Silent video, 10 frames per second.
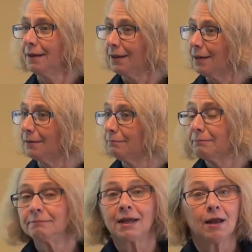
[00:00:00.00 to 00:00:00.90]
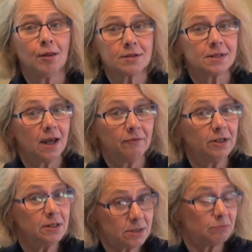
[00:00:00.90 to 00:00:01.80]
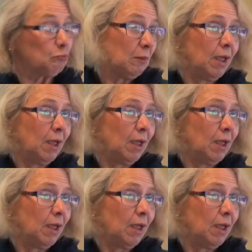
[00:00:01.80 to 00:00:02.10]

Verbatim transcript: Now, Kellogg's and Haverty's.